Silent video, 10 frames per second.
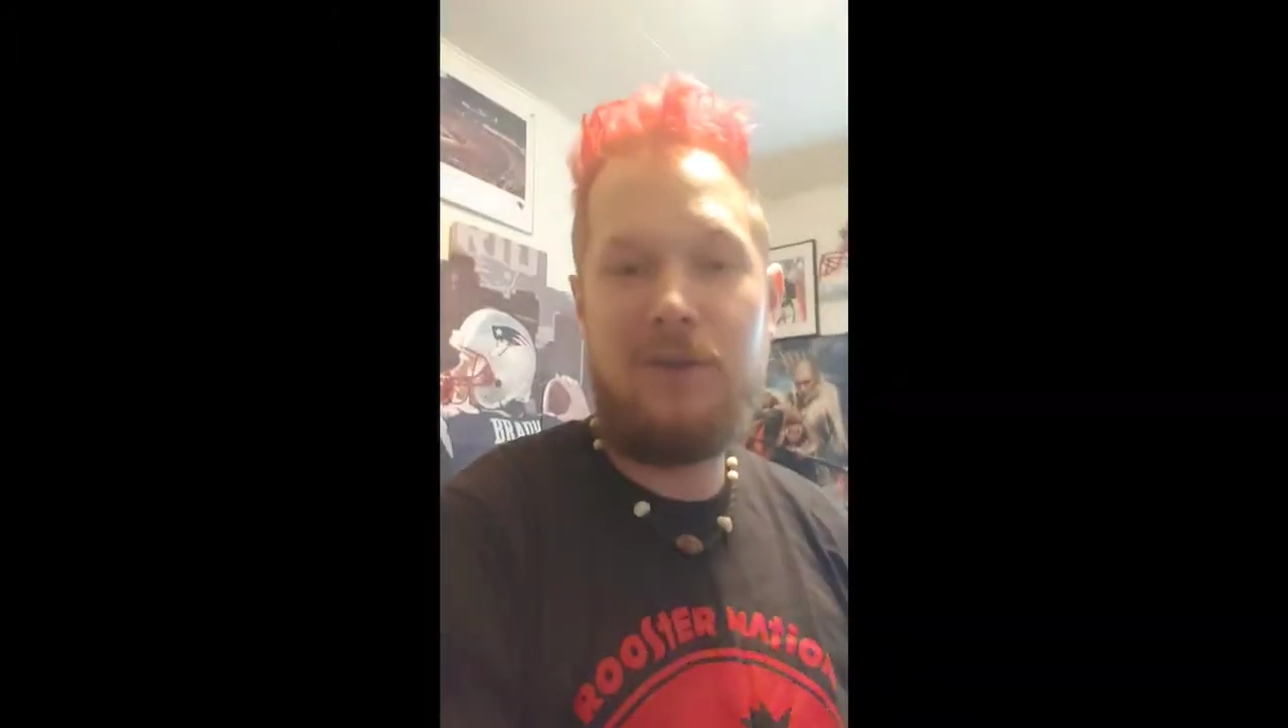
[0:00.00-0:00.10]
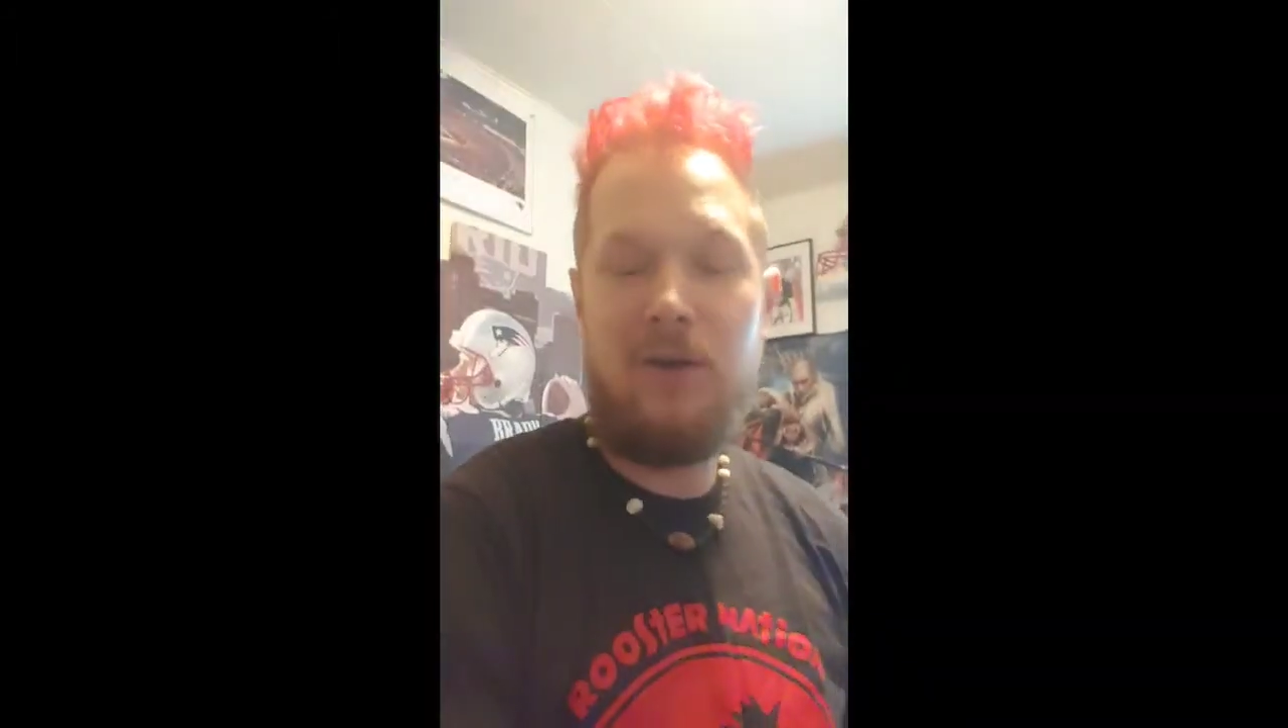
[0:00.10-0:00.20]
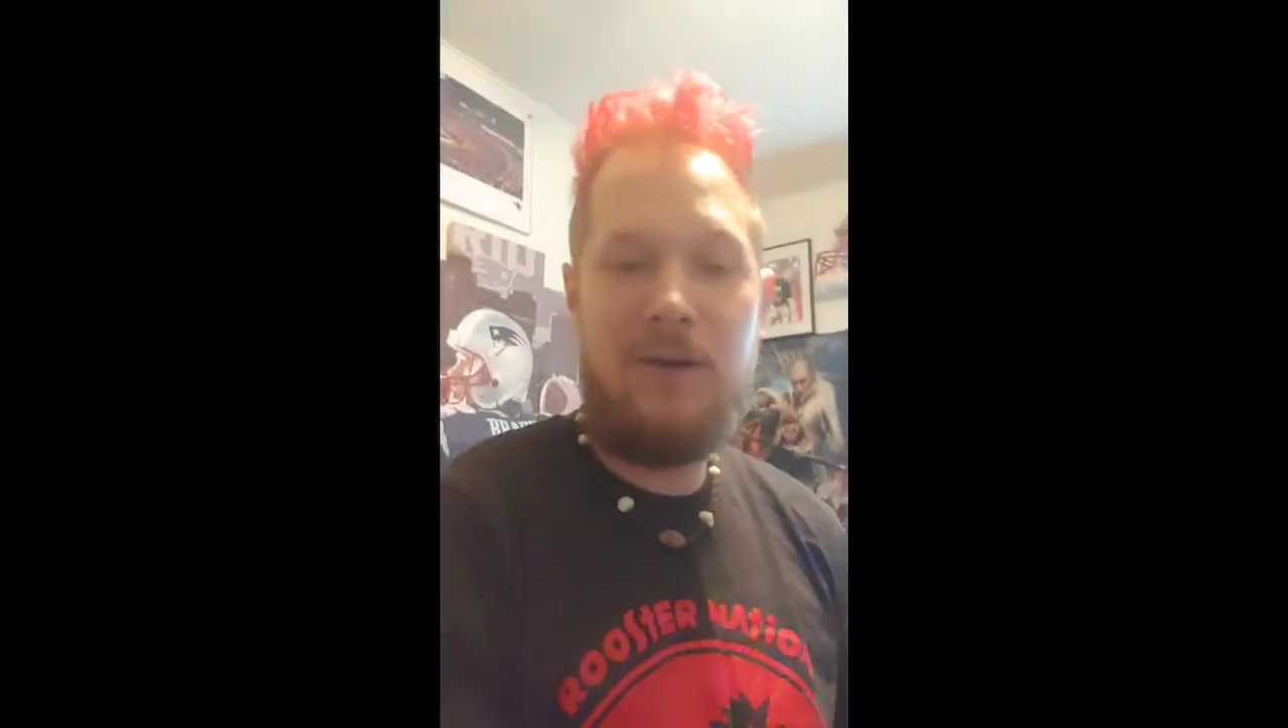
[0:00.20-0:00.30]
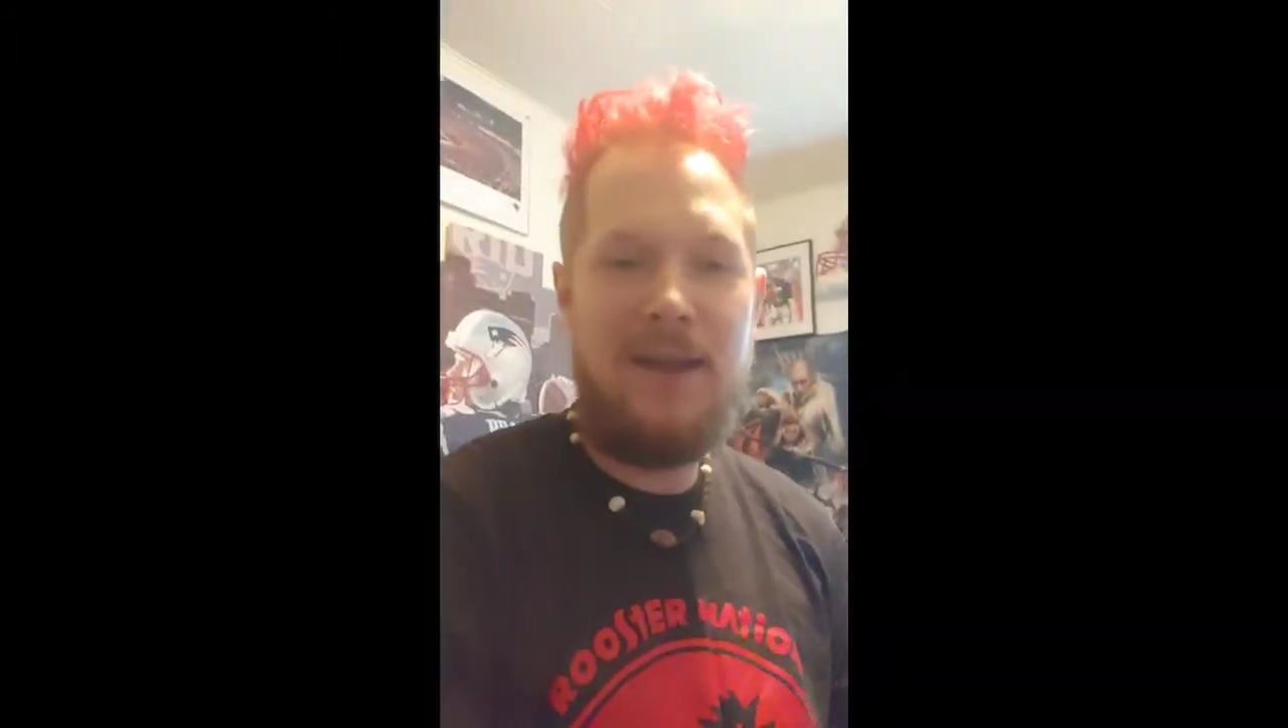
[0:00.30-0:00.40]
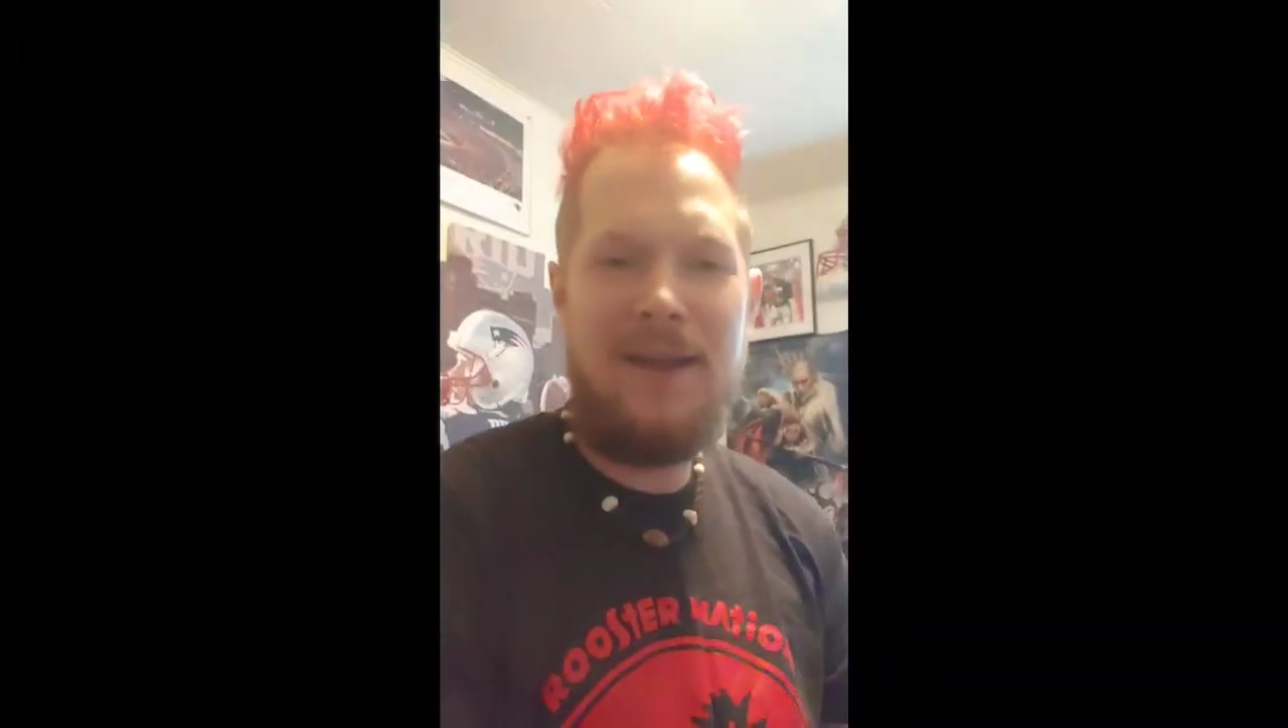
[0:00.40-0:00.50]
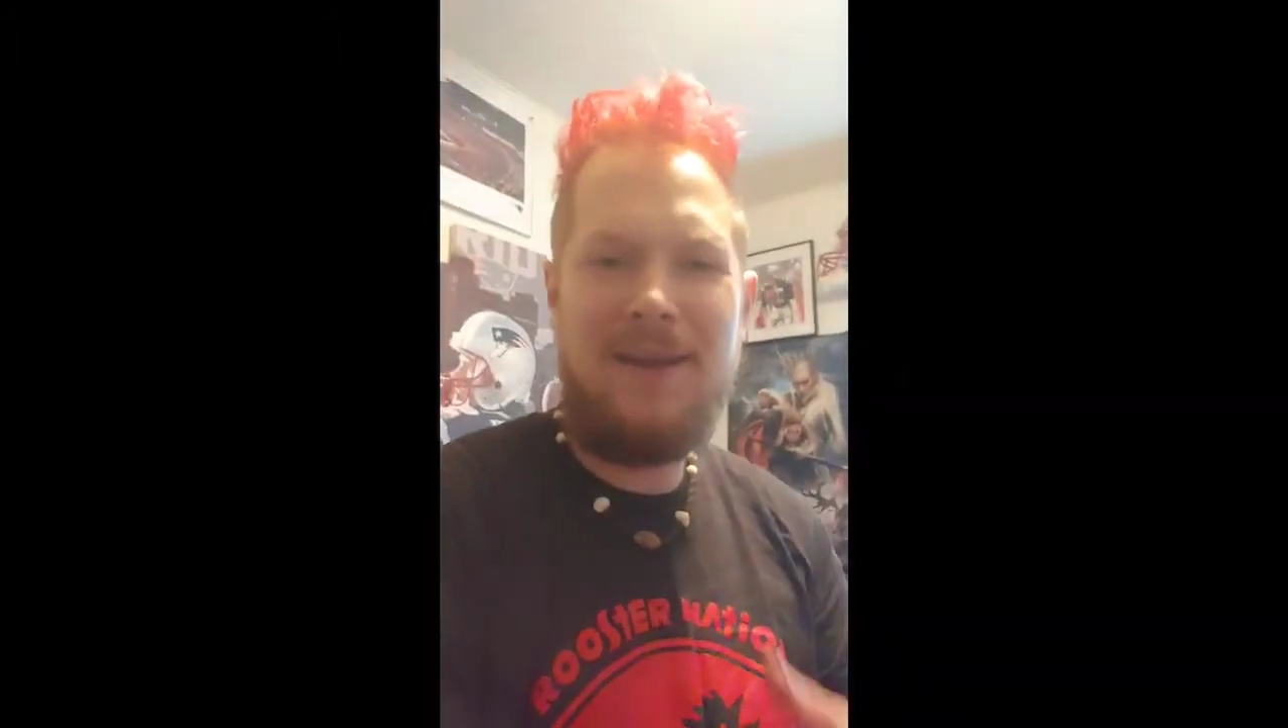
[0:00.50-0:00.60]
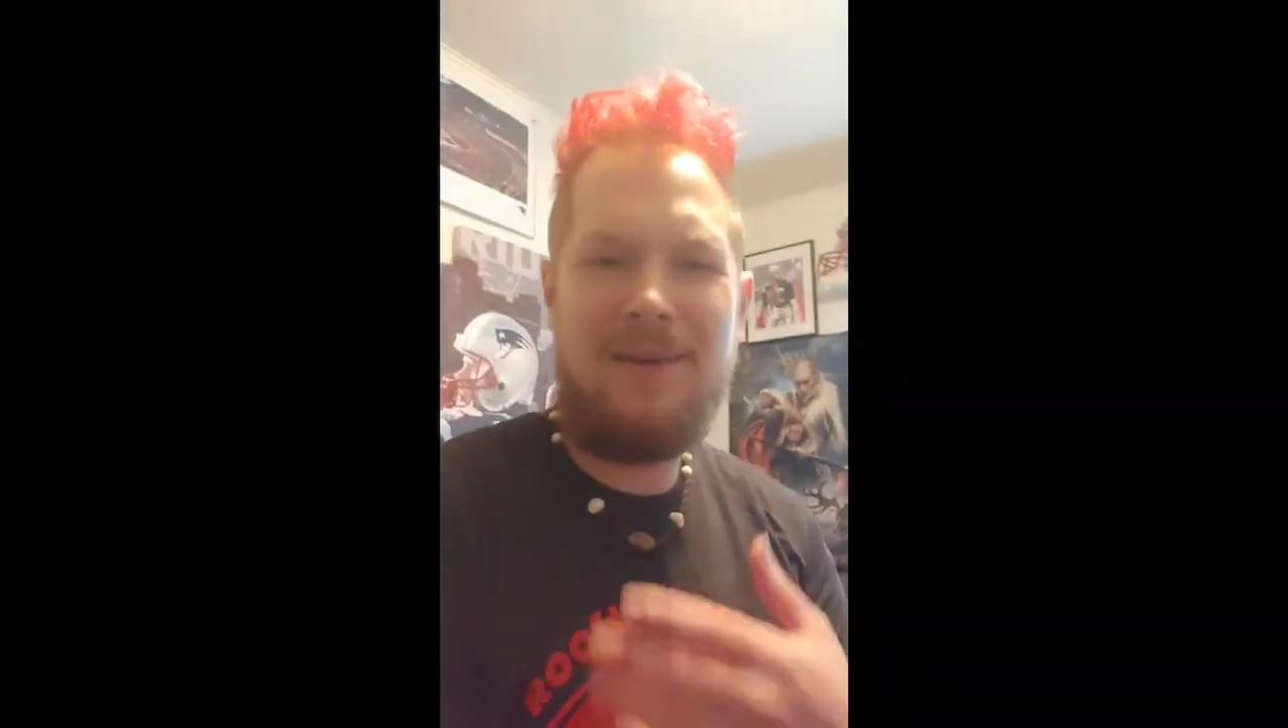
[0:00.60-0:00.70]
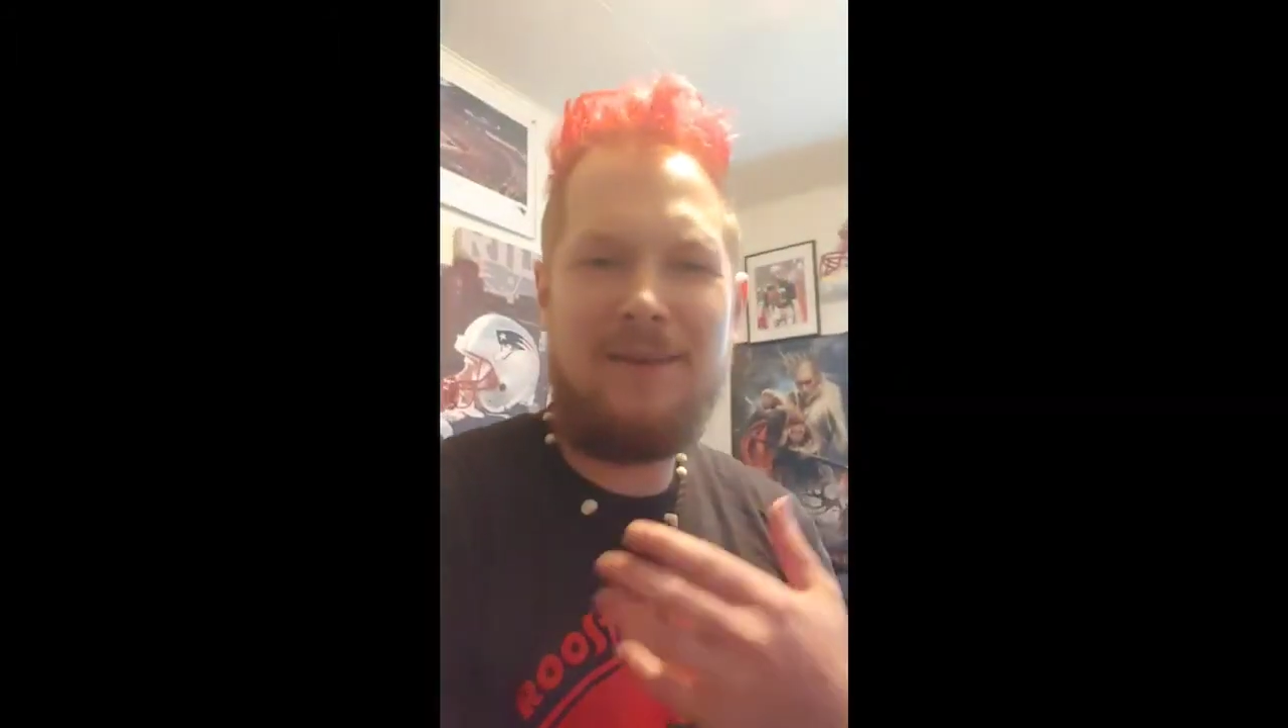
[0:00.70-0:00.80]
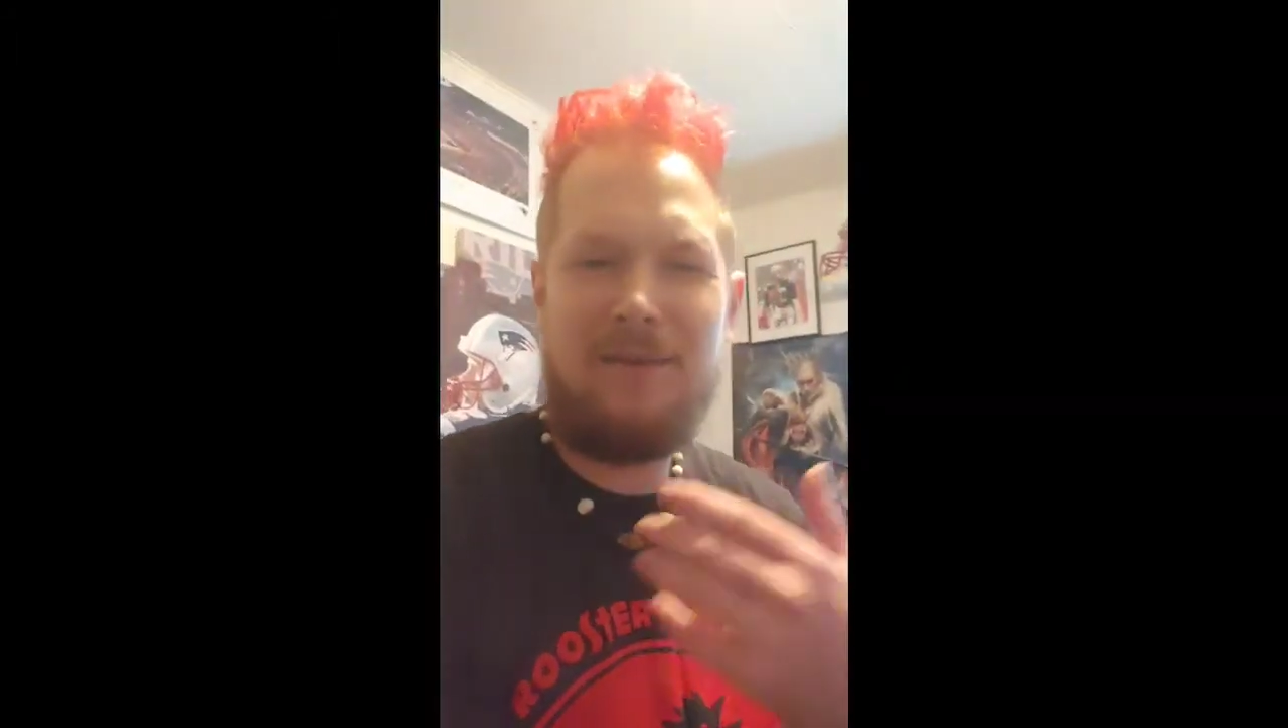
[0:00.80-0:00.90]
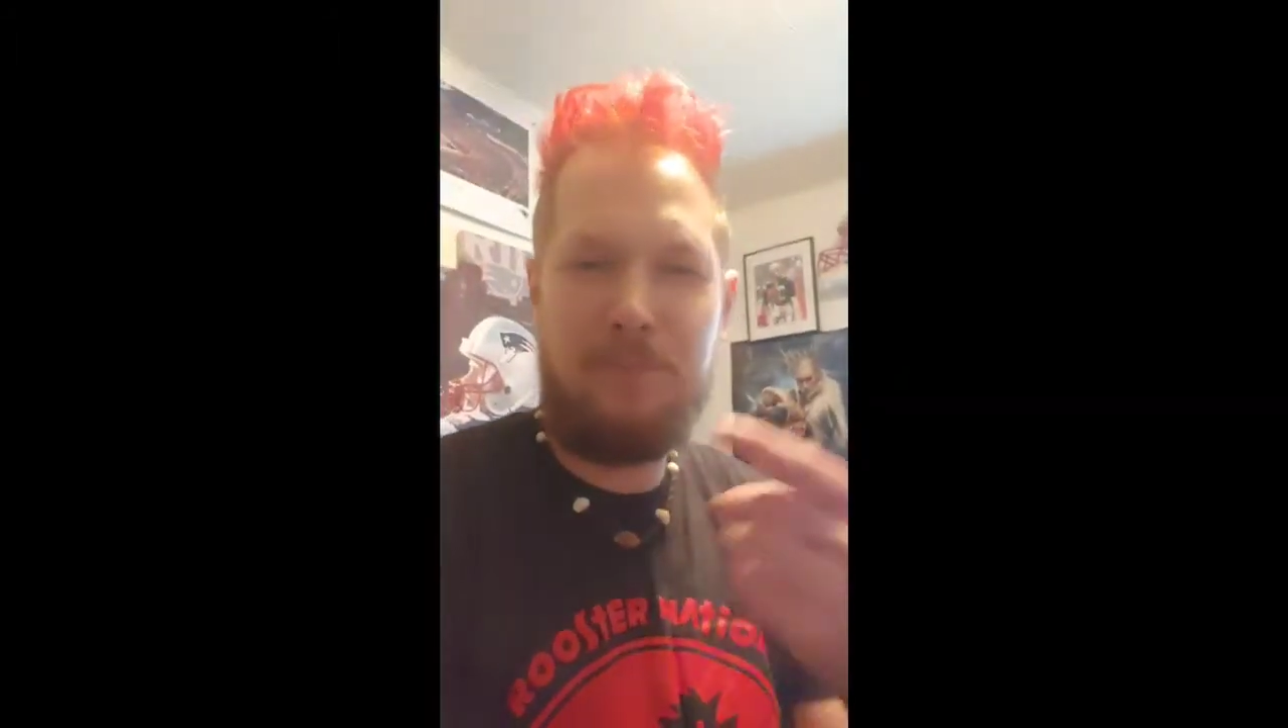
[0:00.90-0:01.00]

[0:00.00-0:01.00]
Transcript: go ahead,